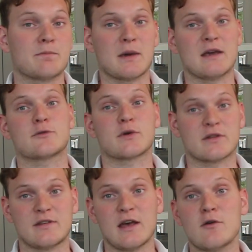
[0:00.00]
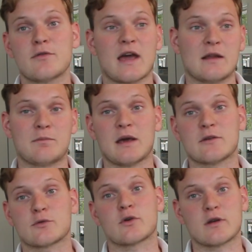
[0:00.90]
It pays for itself, and it
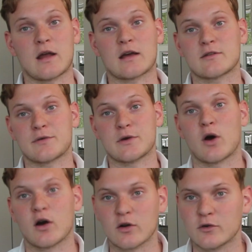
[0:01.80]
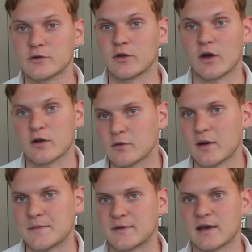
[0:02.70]
pays for an extra few articles on other
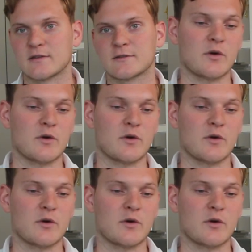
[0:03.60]
websites.